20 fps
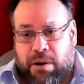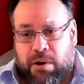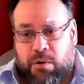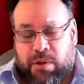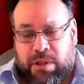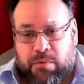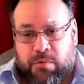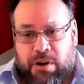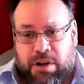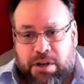We
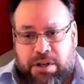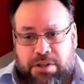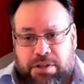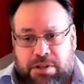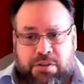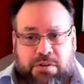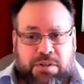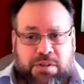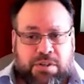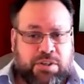really wanted to
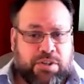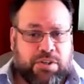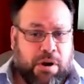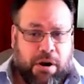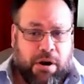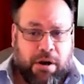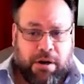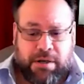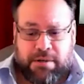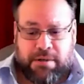just
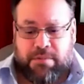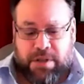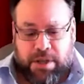start,